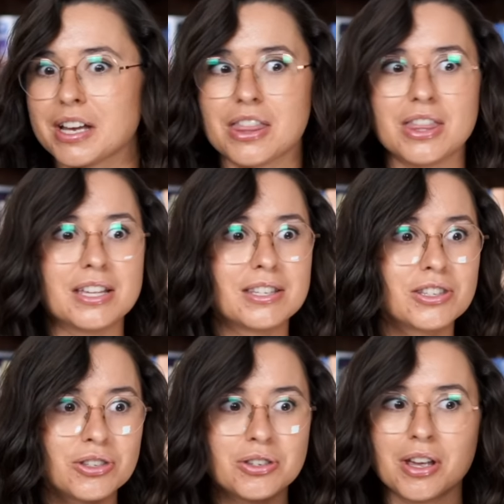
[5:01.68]
in
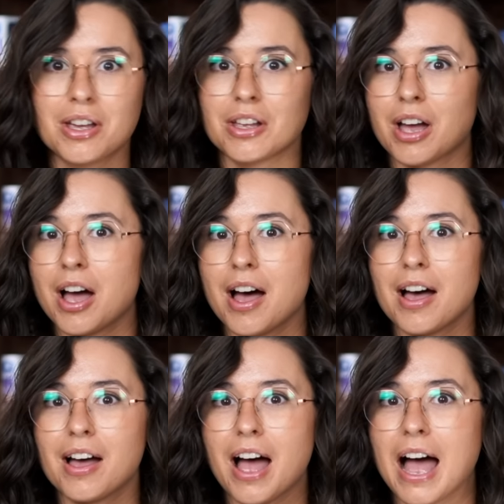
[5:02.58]
this,
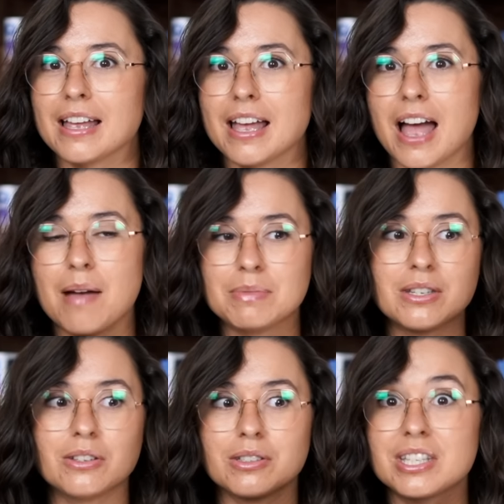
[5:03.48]
I'm
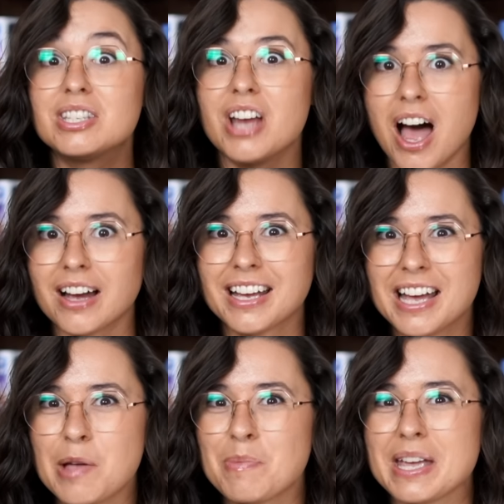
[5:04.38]
still stuck
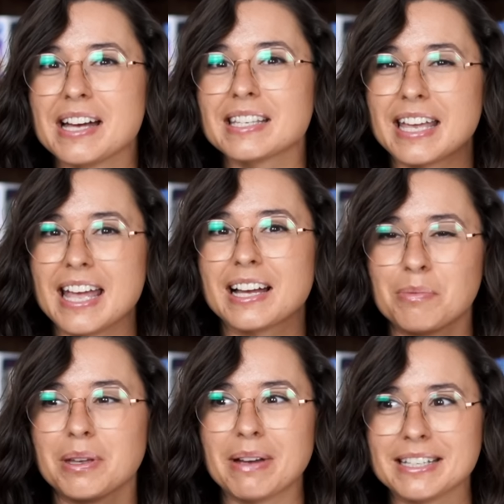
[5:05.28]
because I can't
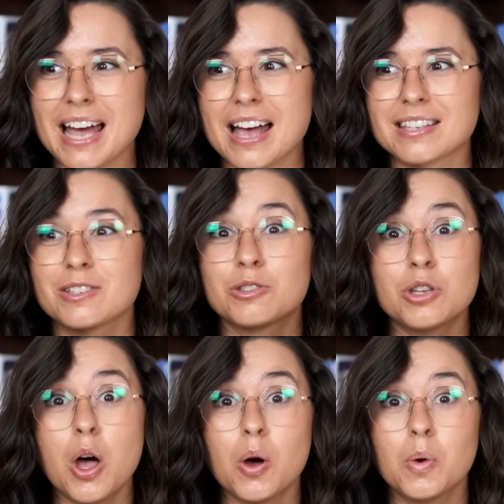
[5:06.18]
complete my task.
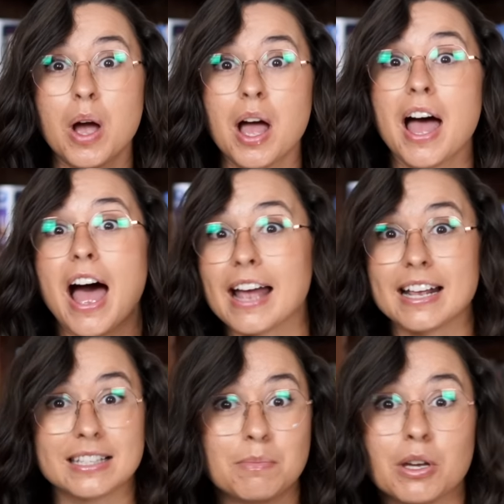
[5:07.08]
So I
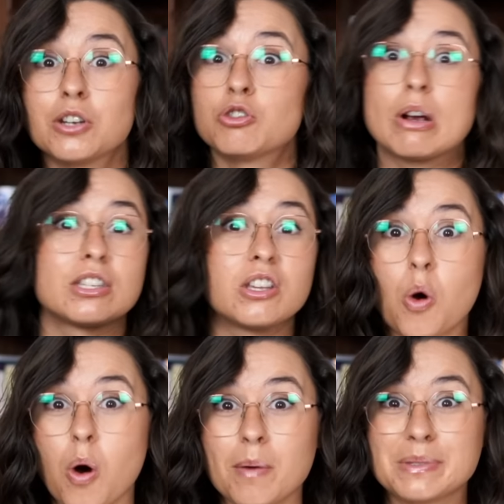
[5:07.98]
guess I'm going to dress the
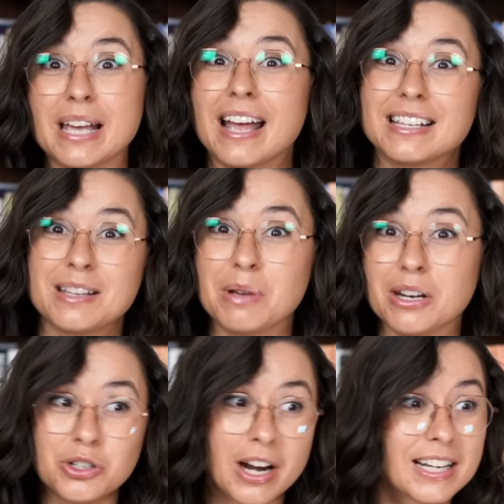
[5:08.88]
corpse. I guess I'm
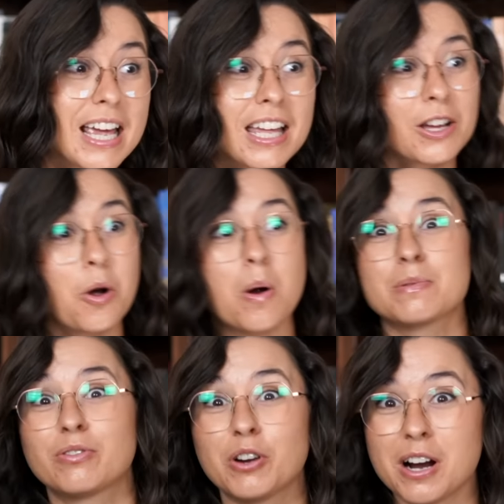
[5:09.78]
going to try to take the
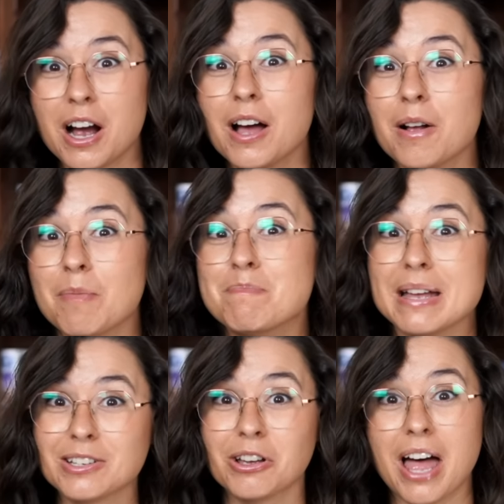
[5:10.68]
corpse for a
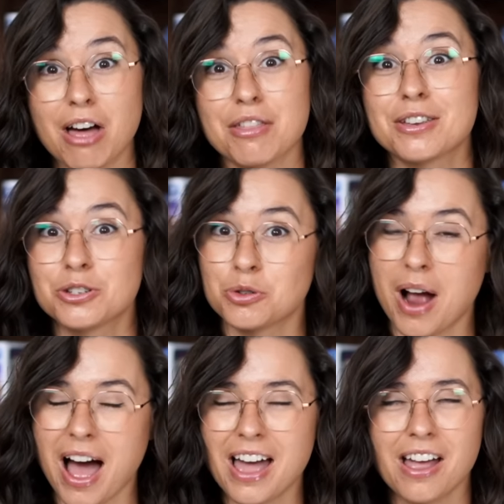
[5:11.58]
mental health
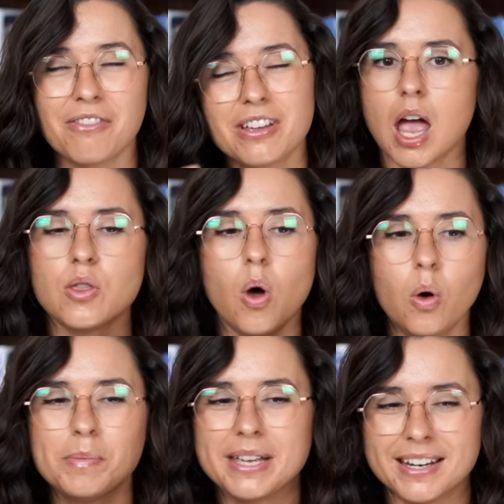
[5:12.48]
drive. And the
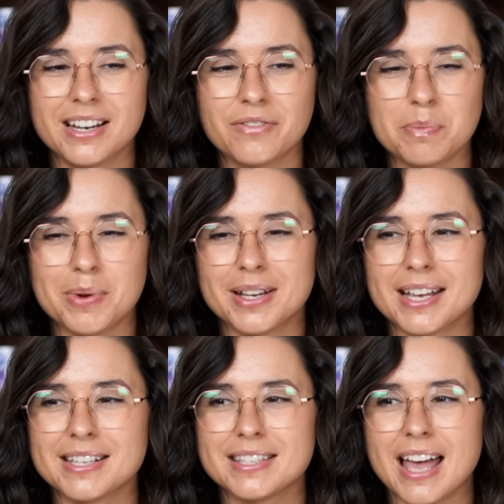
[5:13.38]
whole beginning of the book
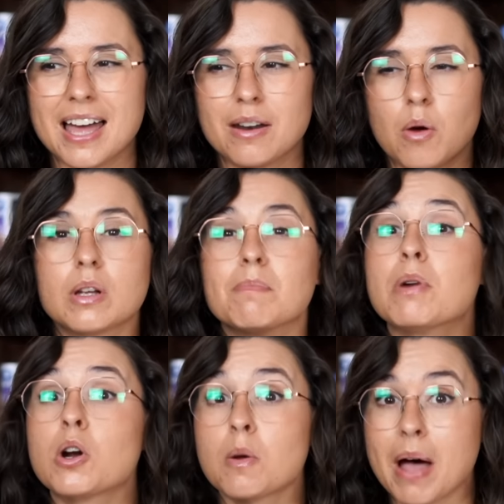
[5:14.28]
is that
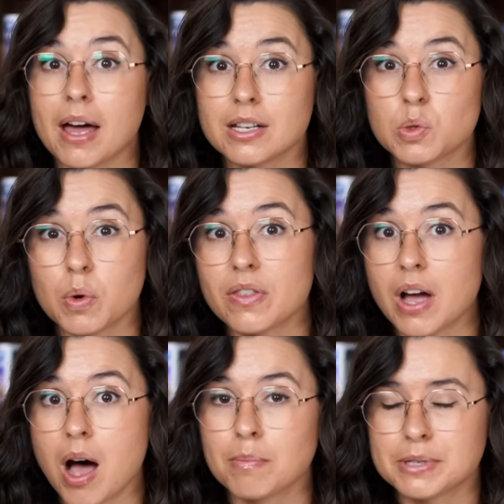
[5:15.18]
Murderbot is one of the
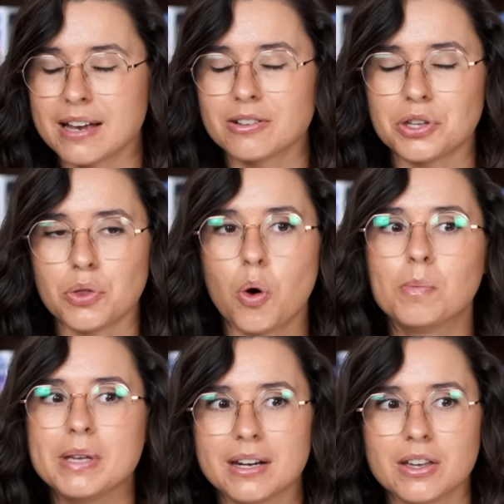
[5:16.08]
comp titles. And the whole
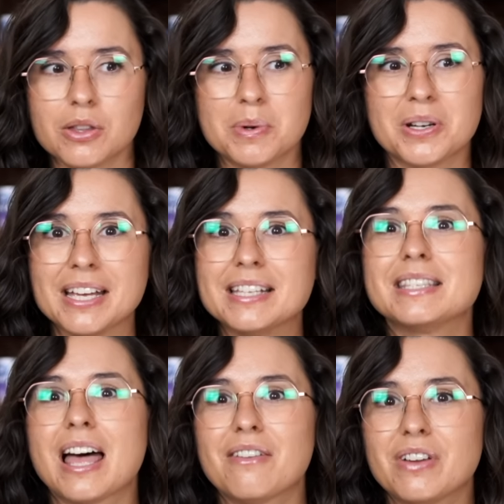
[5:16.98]
beginning of the book is
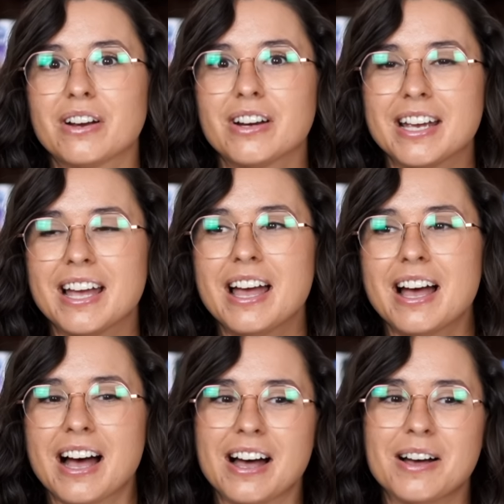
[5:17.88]
that very
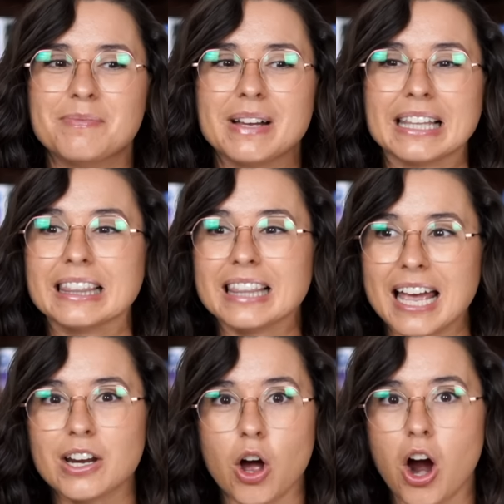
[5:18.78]

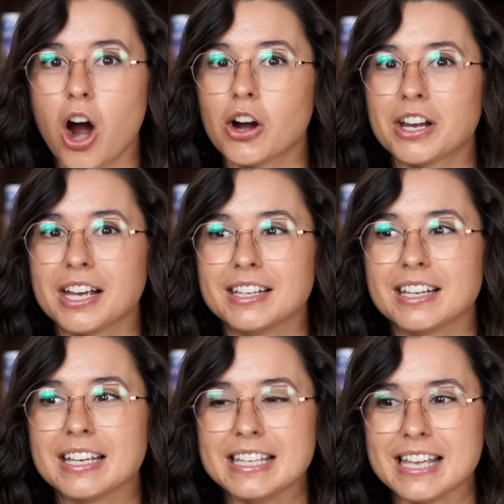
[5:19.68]

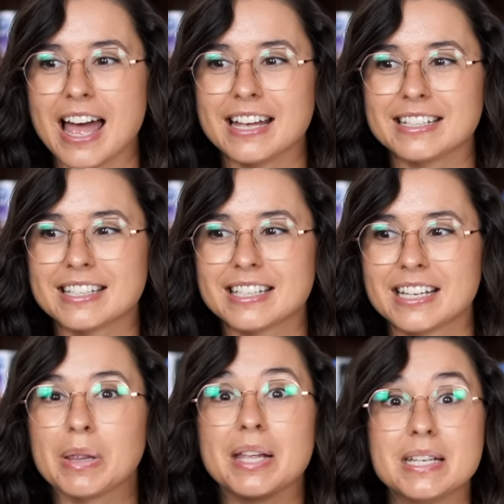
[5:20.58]
lighthearted yet
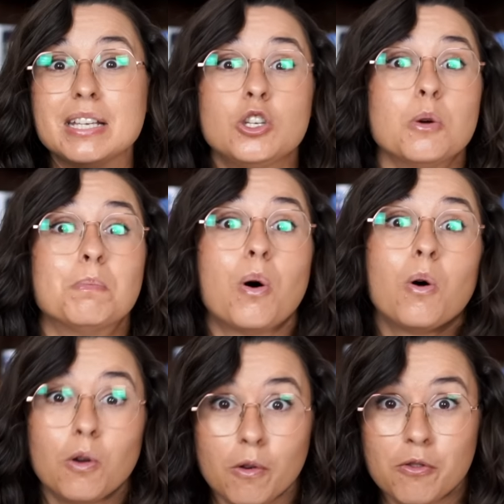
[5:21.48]
plenty to
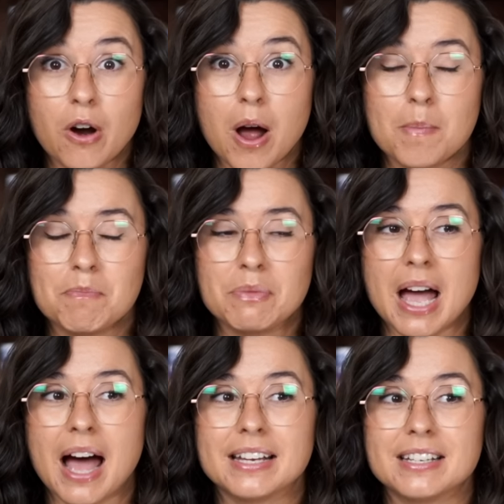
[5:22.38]
pull from
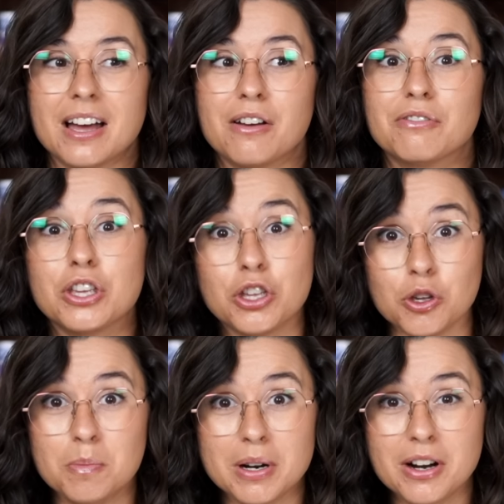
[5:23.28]
kind of
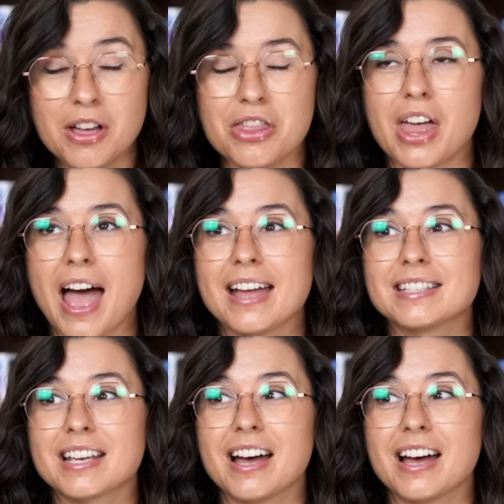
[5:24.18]
humor that